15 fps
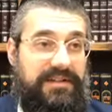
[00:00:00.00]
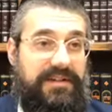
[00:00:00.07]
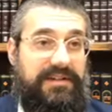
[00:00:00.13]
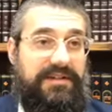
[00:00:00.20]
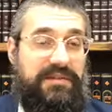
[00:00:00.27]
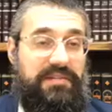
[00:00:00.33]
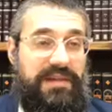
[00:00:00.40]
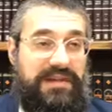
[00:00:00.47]

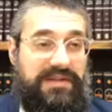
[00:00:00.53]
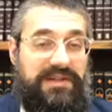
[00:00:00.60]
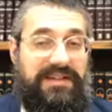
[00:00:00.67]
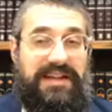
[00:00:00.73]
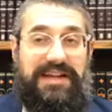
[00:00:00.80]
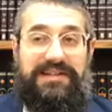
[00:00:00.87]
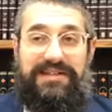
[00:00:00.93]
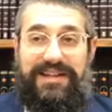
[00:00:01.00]
There's a place in the
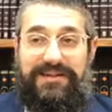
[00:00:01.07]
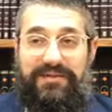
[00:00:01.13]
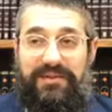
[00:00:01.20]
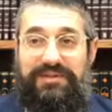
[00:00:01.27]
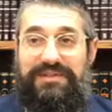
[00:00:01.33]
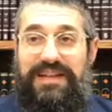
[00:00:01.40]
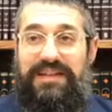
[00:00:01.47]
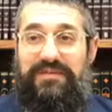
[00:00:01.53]
United States
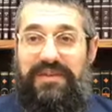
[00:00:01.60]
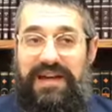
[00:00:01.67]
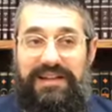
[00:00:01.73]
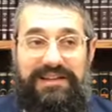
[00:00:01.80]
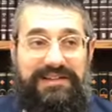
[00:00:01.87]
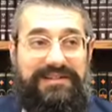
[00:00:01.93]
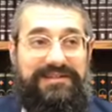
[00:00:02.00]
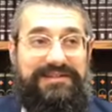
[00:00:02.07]
called Death
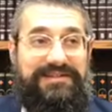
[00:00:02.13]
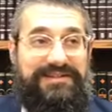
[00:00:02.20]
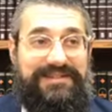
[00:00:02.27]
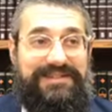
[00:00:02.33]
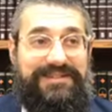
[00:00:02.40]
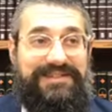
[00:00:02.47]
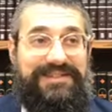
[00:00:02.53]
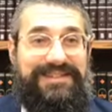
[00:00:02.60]
Valley.
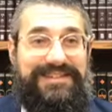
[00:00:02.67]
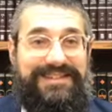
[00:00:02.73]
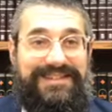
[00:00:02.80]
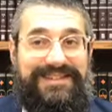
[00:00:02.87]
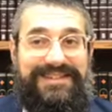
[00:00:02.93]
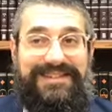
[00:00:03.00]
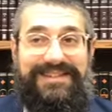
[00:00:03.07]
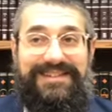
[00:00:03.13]
Yeah.
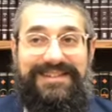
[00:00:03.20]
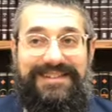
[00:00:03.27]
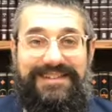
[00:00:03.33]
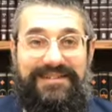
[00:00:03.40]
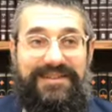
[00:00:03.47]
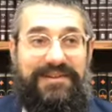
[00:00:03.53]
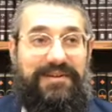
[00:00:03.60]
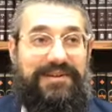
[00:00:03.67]

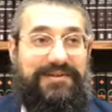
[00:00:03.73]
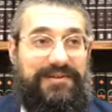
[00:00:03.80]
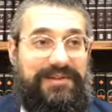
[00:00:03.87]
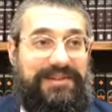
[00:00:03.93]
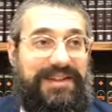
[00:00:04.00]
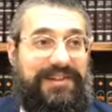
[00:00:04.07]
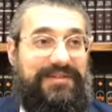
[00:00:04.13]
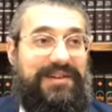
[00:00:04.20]
Hmm. You know why it's
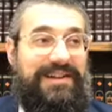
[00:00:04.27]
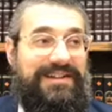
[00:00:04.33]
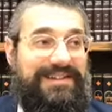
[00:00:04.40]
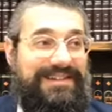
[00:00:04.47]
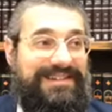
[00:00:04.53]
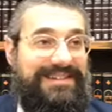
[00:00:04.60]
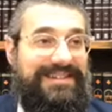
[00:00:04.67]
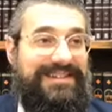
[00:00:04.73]
called Death Valley?
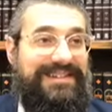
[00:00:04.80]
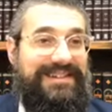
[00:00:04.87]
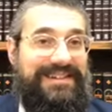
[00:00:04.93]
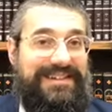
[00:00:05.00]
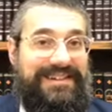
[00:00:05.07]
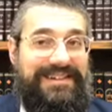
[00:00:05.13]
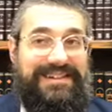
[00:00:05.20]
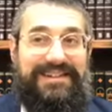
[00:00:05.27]
Hmm,
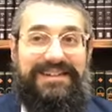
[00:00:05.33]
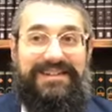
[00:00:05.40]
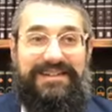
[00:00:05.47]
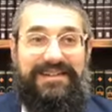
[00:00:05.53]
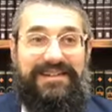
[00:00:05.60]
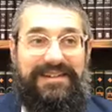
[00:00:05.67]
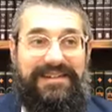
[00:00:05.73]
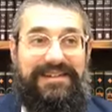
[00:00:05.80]
it's pretty
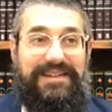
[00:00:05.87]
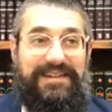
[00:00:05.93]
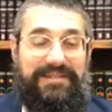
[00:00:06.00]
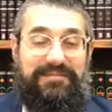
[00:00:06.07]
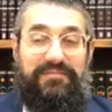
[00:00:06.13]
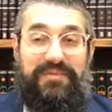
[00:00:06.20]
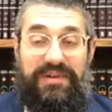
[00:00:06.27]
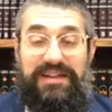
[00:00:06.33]
desolate. Yeah,
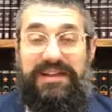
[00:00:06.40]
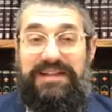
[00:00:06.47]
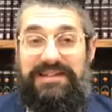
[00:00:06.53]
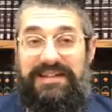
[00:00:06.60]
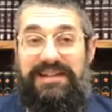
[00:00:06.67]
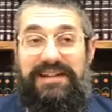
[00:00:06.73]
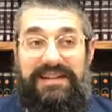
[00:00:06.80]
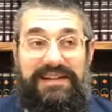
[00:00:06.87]
it's pretty
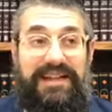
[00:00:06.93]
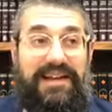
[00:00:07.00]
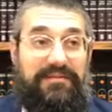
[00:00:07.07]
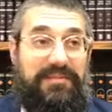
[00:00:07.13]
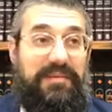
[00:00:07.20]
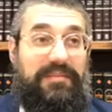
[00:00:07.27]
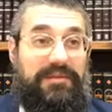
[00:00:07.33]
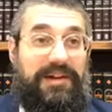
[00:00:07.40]
desolate, and a lot
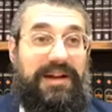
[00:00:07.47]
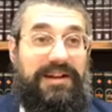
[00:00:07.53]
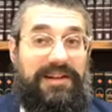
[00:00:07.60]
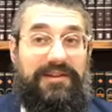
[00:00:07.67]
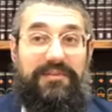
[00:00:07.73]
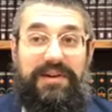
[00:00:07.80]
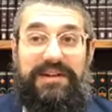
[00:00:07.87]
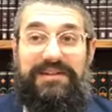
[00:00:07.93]
of people died
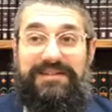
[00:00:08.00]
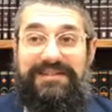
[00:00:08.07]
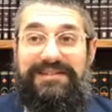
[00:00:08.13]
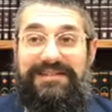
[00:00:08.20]
on the way.